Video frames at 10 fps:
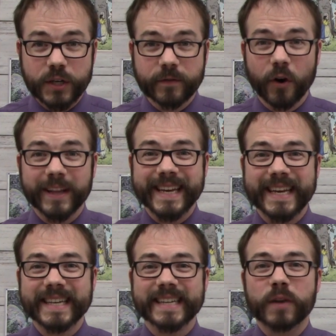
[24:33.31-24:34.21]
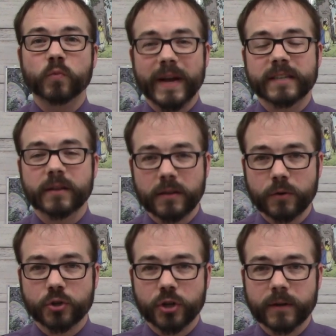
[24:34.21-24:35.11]
of all, it is a
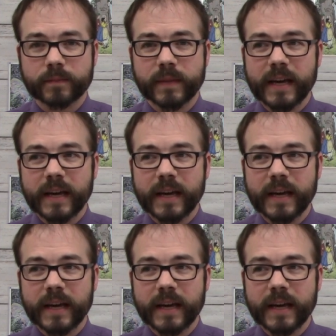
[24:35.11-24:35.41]
resolution.